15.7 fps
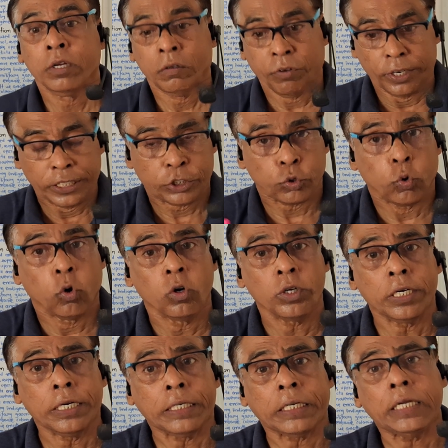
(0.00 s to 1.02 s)
for its own
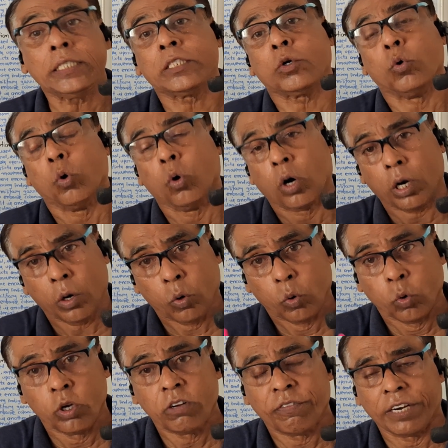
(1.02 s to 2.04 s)
interest or
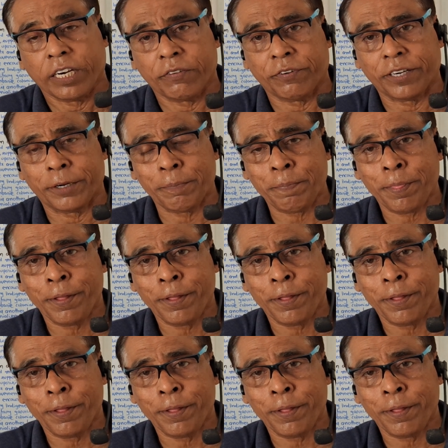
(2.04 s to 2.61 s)
own benefit,